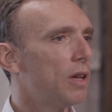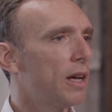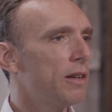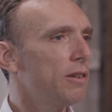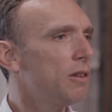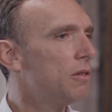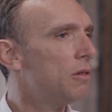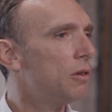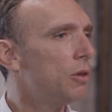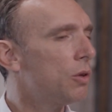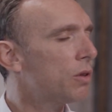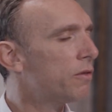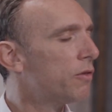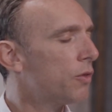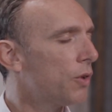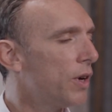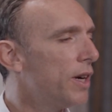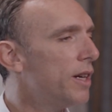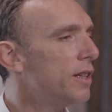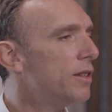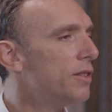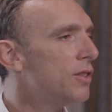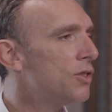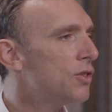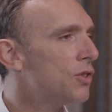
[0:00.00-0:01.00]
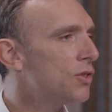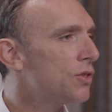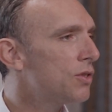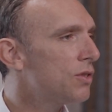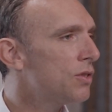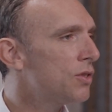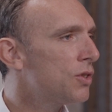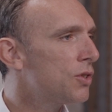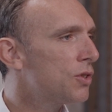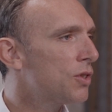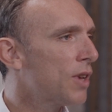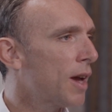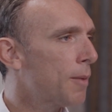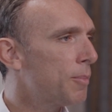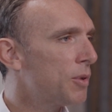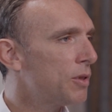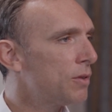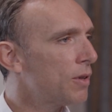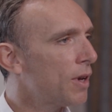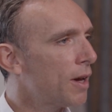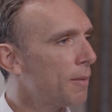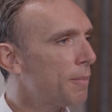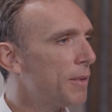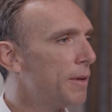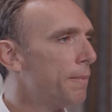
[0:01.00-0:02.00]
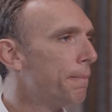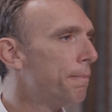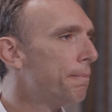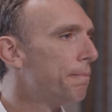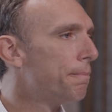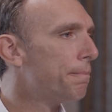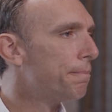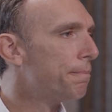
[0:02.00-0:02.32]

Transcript: I didn't look for it. It just happened to happen.